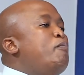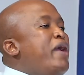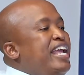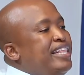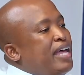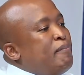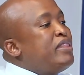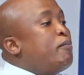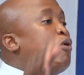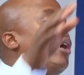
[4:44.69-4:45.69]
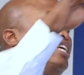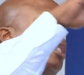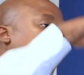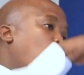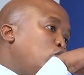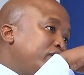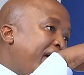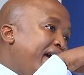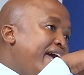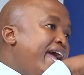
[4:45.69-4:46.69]
make them the policy
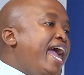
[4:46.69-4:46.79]
holder,